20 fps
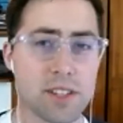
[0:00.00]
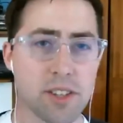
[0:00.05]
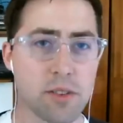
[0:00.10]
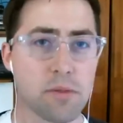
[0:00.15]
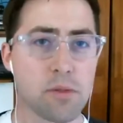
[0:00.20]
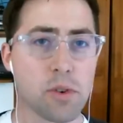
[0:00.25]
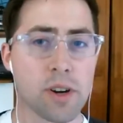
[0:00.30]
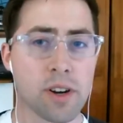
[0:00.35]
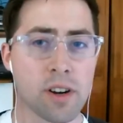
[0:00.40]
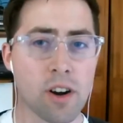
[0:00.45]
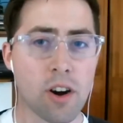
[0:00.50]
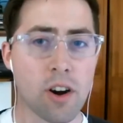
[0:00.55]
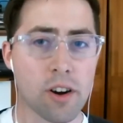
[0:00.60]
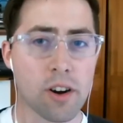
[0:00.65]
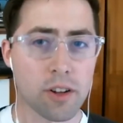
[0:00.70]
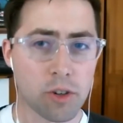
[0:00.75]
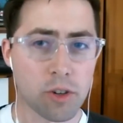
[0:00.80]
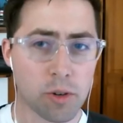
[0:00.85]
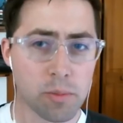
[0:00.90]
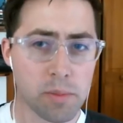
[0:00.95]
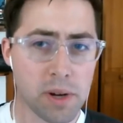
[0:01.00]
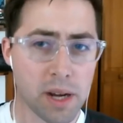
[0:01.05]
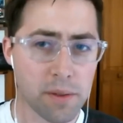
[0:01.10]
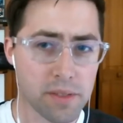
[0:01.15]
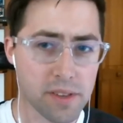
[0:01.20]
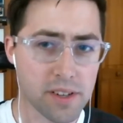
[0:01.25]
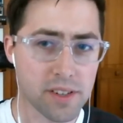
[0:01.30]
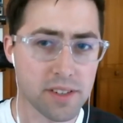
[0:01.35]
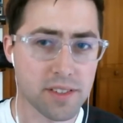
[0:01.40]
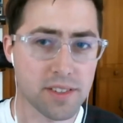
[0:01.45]
written an article about
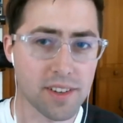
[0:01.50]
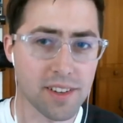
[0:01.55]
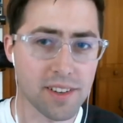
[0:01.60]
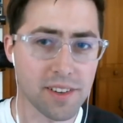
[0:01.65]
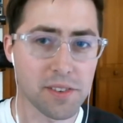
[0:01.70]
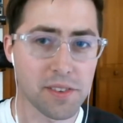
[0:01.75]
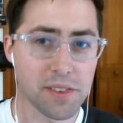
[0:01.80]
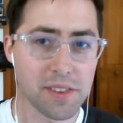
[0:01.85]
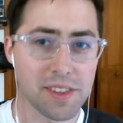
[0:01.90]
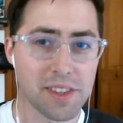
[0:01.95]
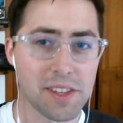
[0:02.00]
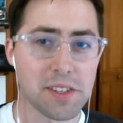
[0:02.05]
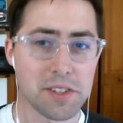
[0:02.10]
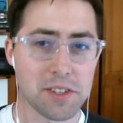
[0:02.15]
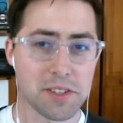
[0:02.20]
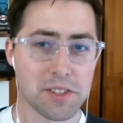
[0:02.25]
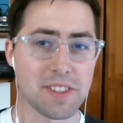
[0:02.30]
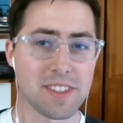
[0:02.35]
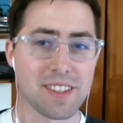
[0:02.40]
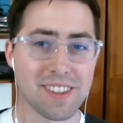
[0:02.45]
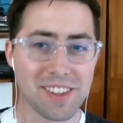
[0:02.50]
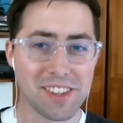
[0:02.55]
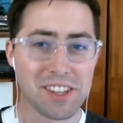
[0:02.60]
this, and this is the